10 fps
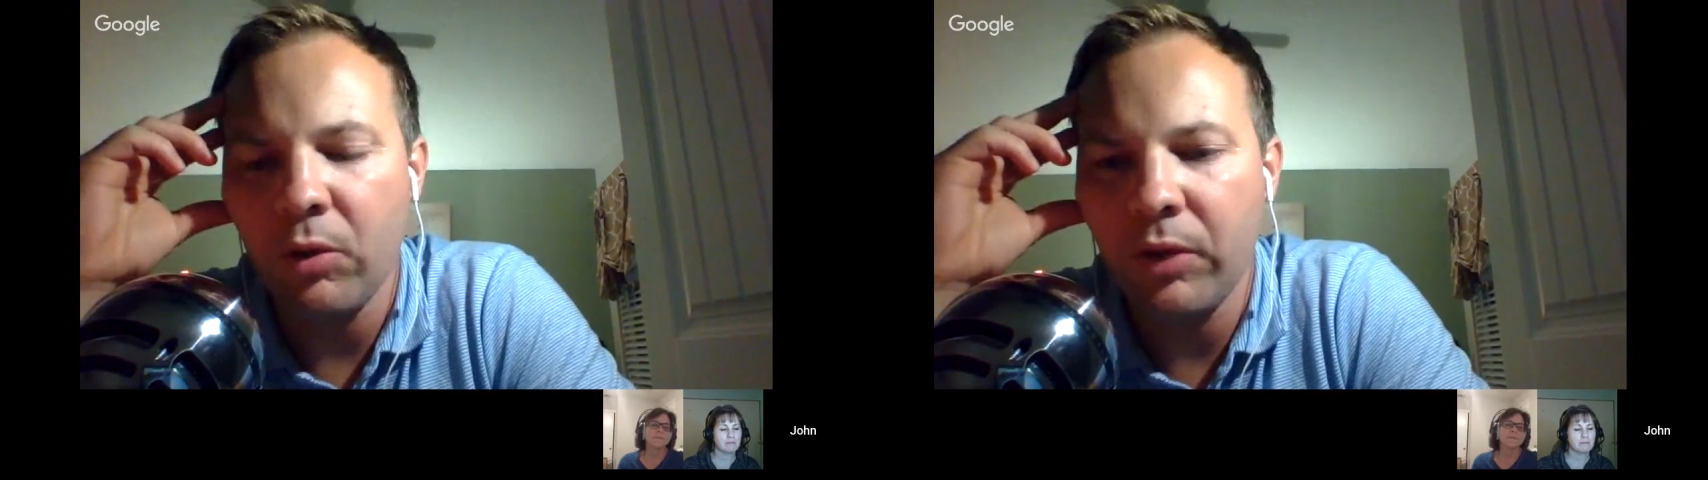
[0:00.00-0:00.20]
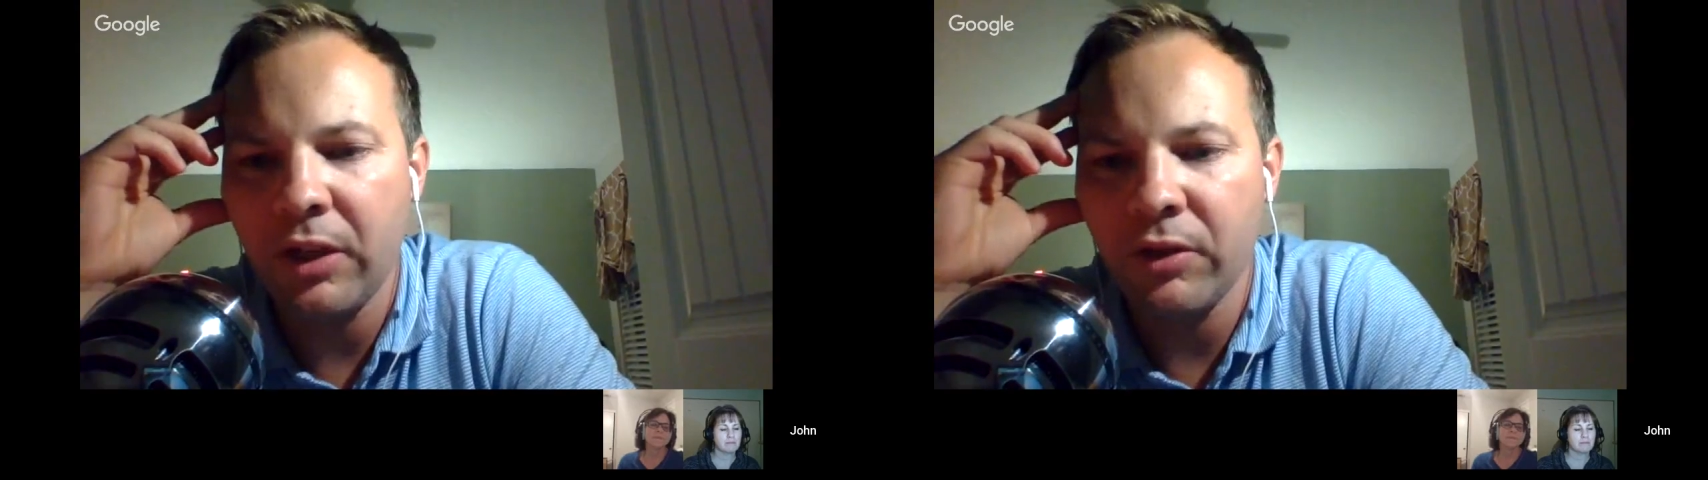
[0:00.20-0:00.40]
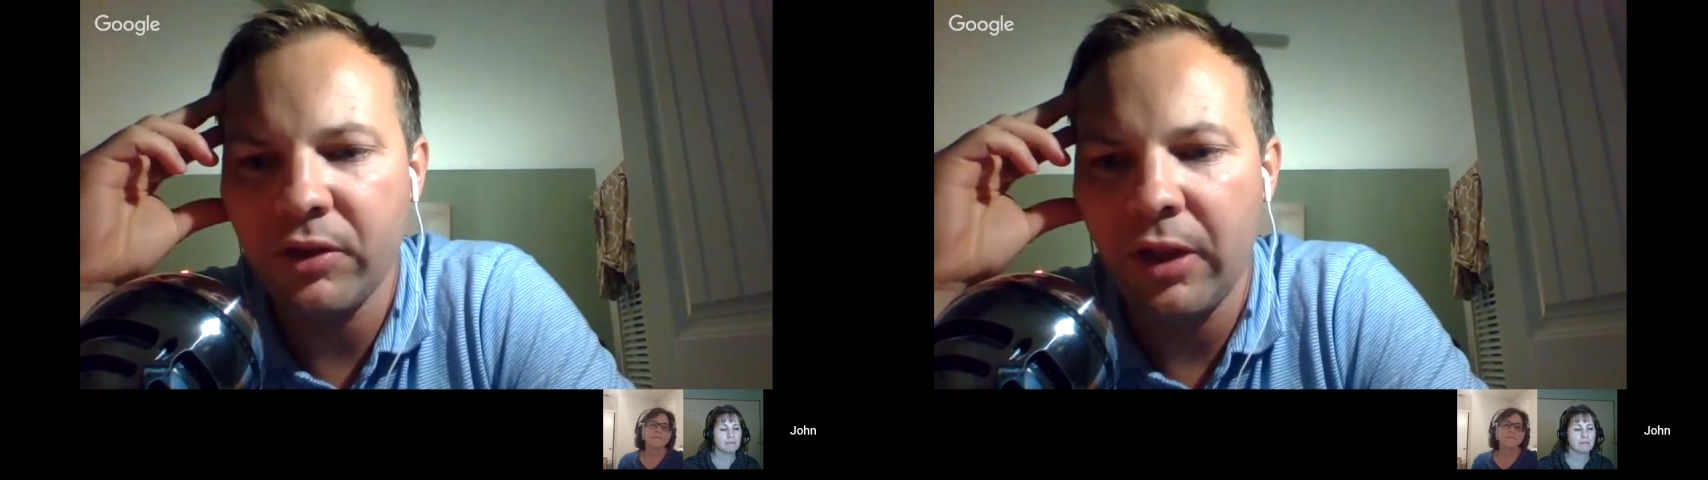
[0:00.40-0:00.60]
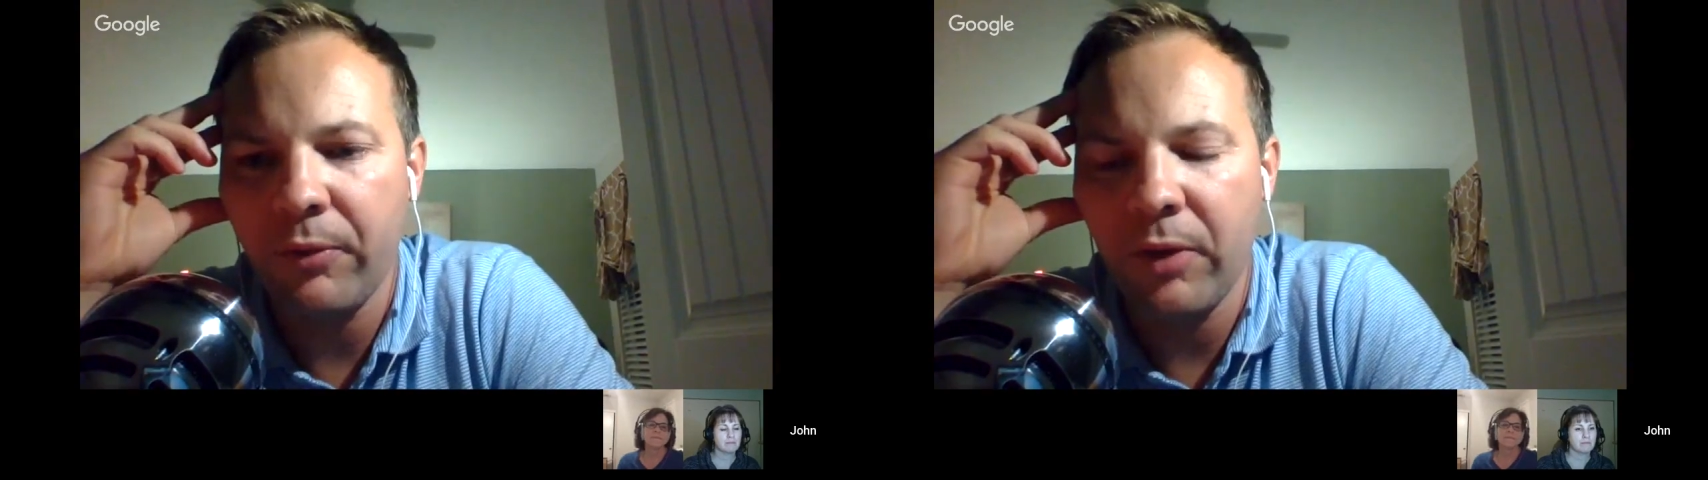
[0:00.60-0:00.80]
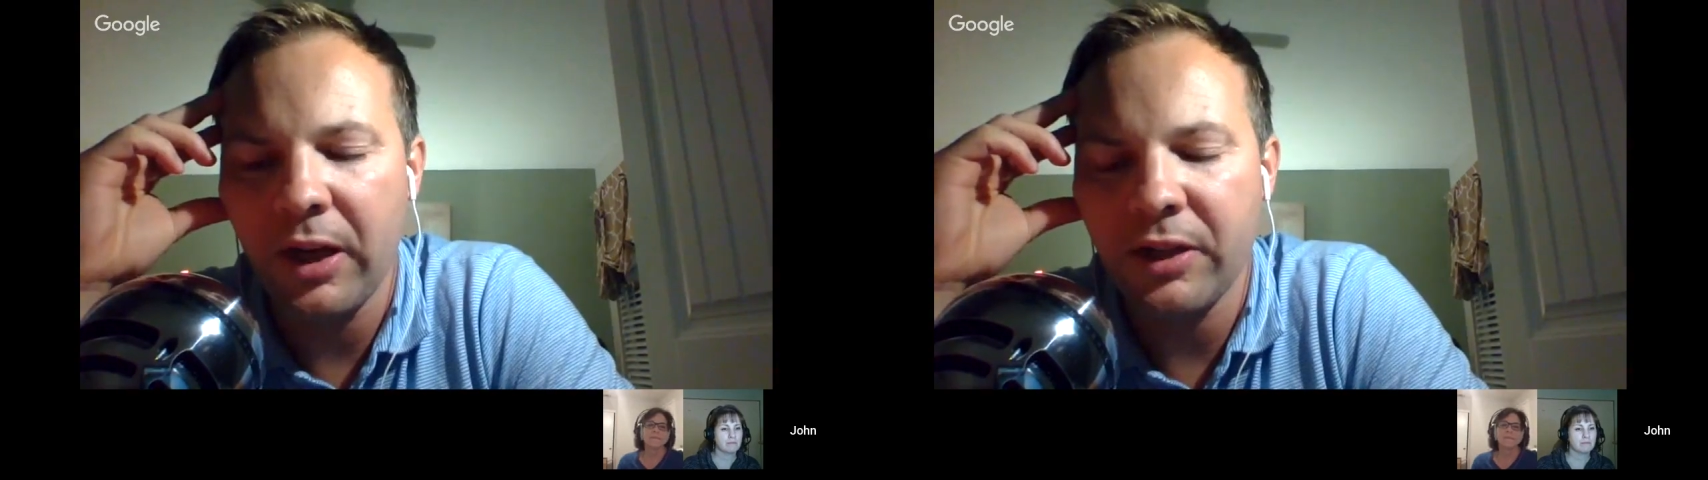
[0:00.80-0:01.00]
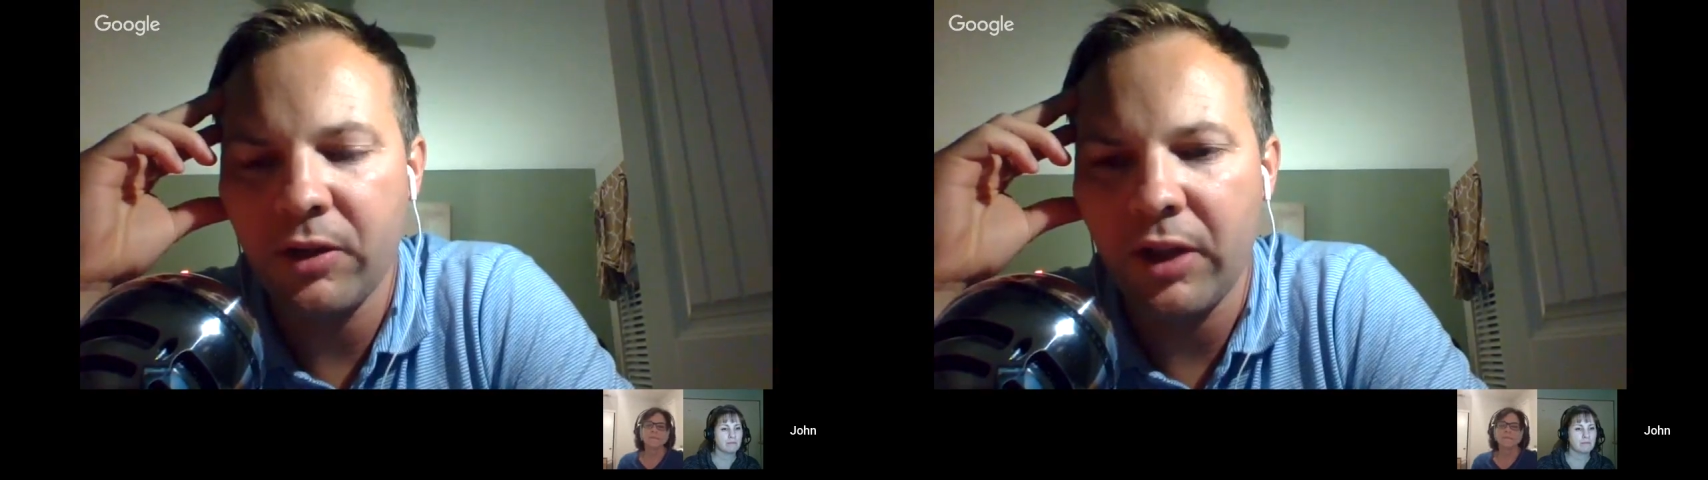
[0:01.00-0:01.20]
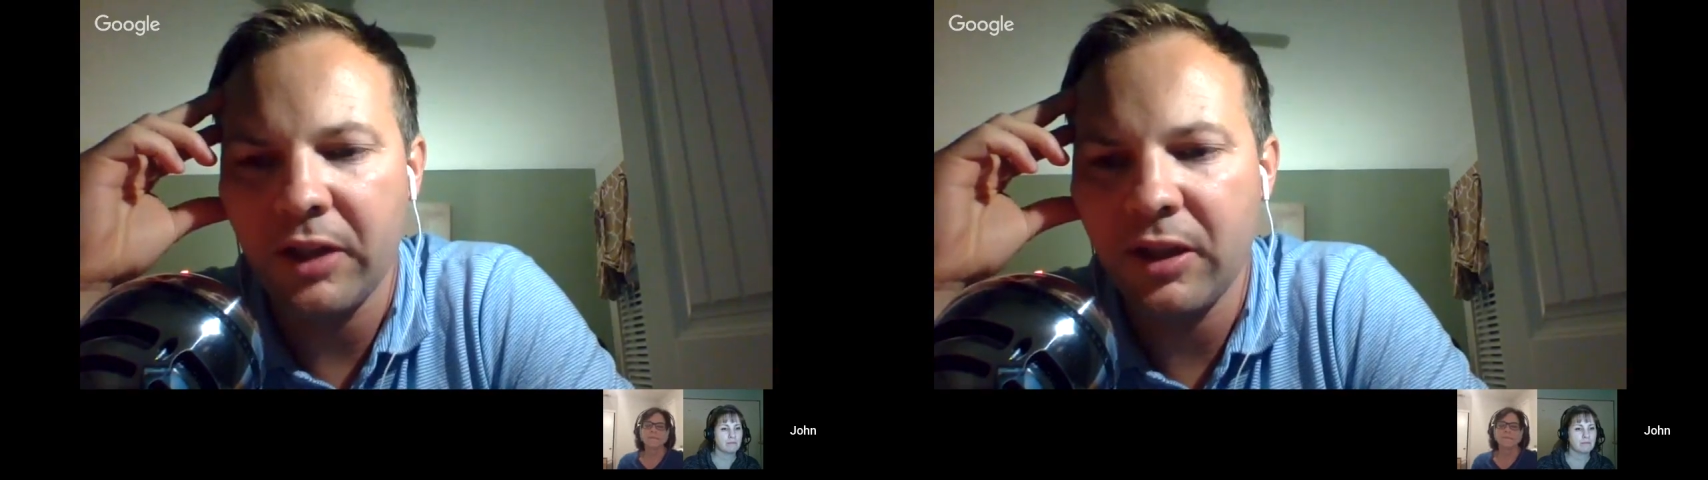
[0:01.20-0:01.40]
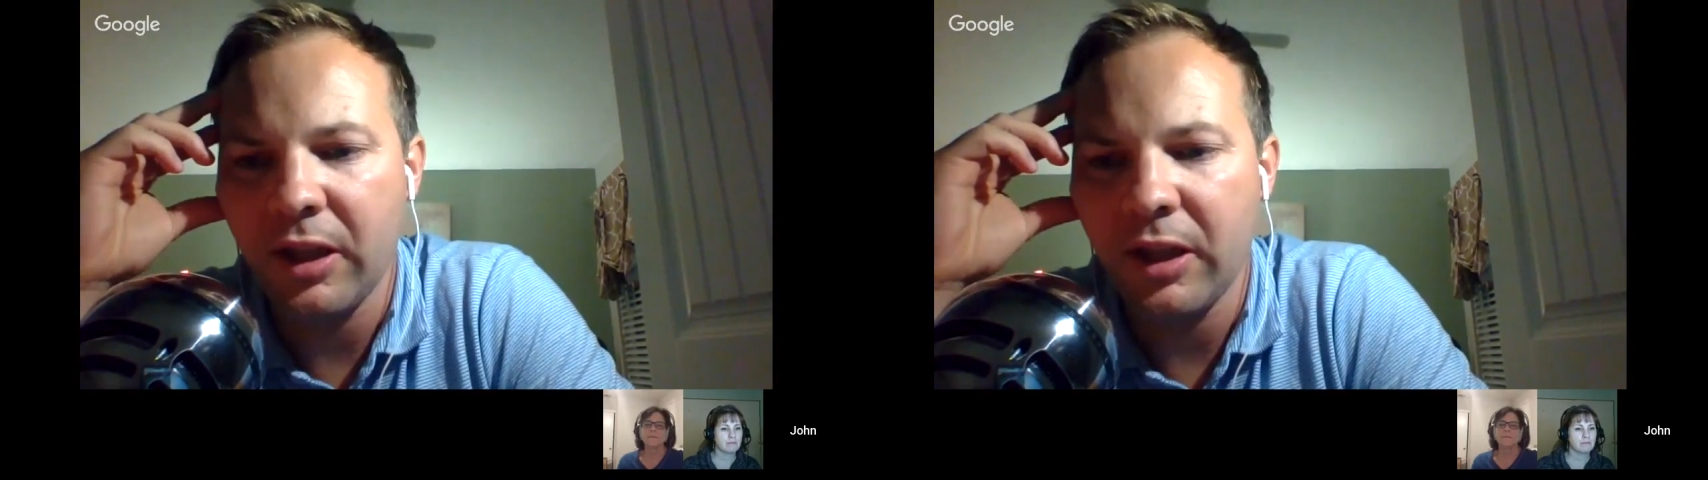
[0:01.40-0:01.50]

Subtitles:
get your stuff ready so that